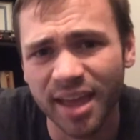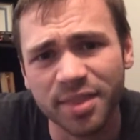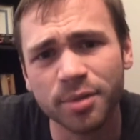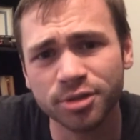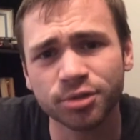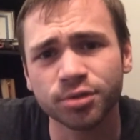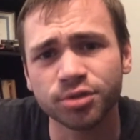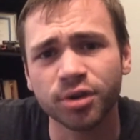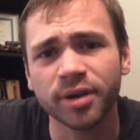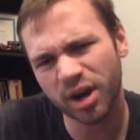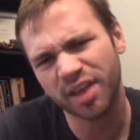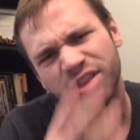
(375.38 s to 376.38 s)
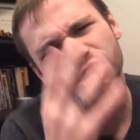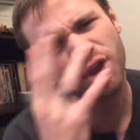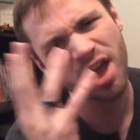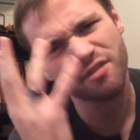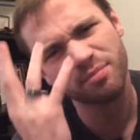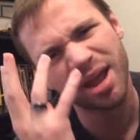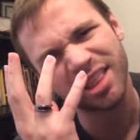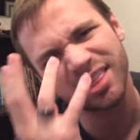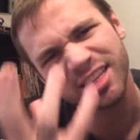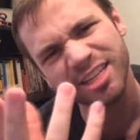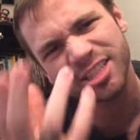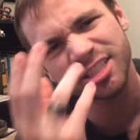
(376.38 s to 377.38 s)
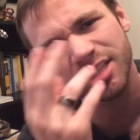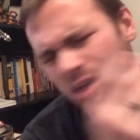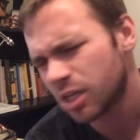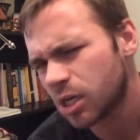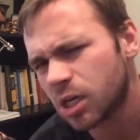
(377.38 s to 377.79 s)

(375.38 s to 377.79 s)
Yeah, that was a true story. Okay, and then you have my least